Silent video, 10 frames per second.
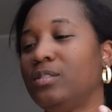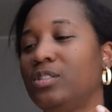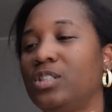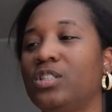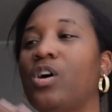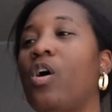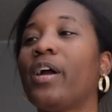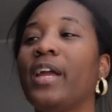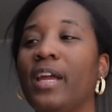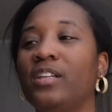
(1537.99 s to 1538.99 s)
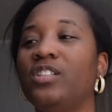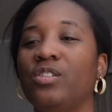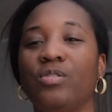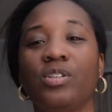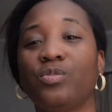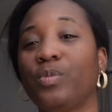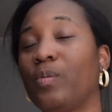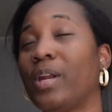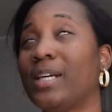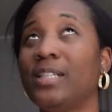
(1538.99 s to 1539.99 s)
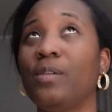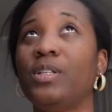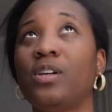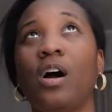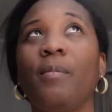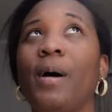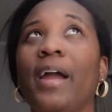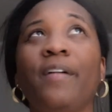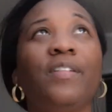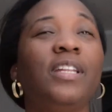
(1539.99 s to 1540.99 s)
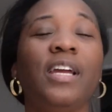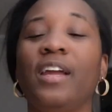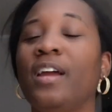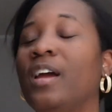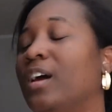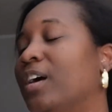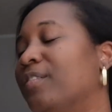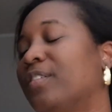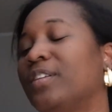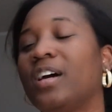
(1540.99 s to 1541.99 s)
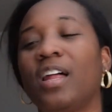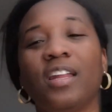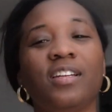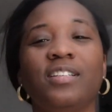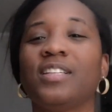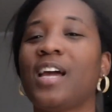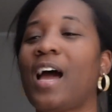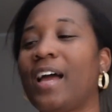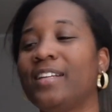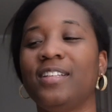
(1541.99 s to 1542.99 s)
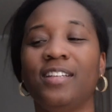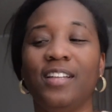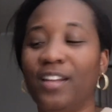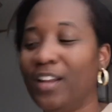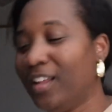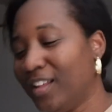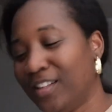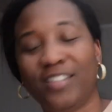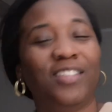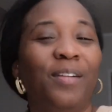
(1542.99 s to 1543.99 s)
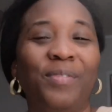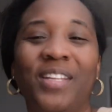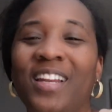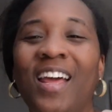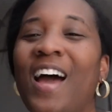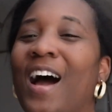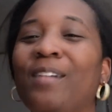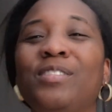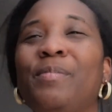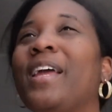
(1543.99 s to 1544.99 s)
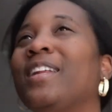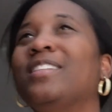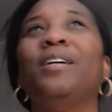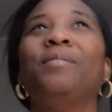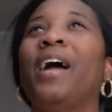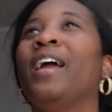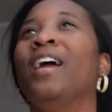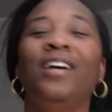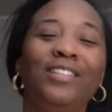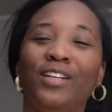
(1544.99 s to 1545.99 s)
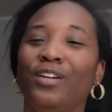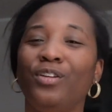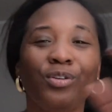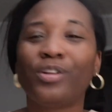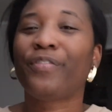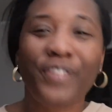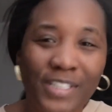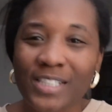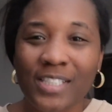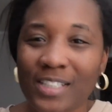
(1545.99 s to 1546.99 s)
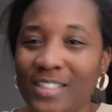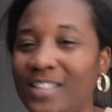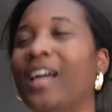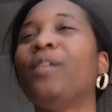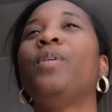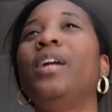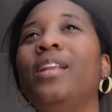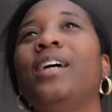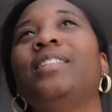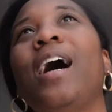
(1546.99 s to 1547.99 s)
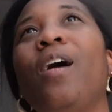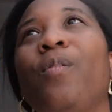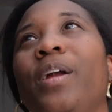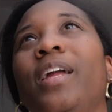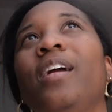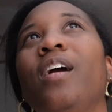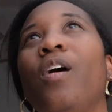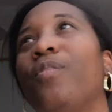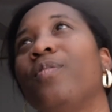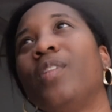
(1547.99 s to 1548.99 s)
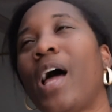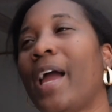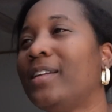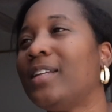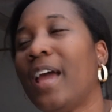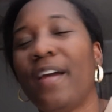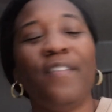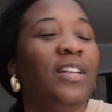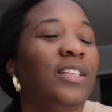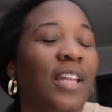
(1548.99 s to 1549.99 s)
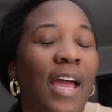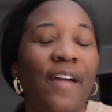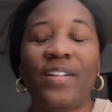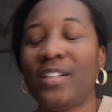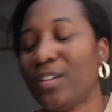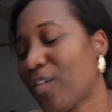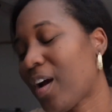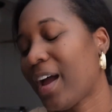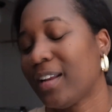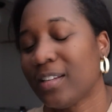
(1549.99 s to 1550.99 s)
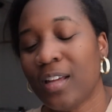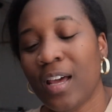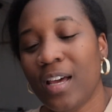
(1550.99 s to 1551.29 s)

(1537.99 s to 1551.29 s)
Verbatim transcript: just talking in general because when I say we talk about everything from the color of the sky to the something. I'm just making this up like to the nuclear physicists. Like we, that's how we can go from light to heavy to laughing to crying to